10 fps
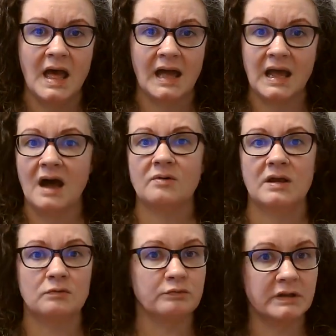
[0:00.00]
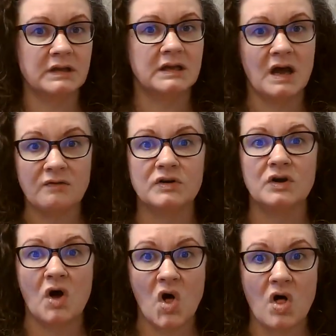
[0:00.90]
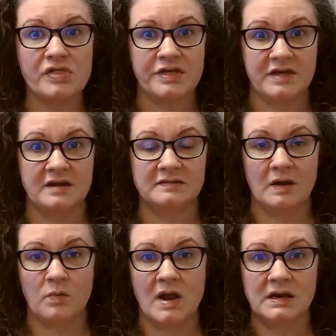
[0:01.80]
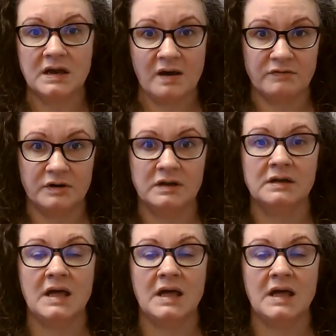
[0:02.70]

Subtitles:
at how it really covered all the things I wanted covered,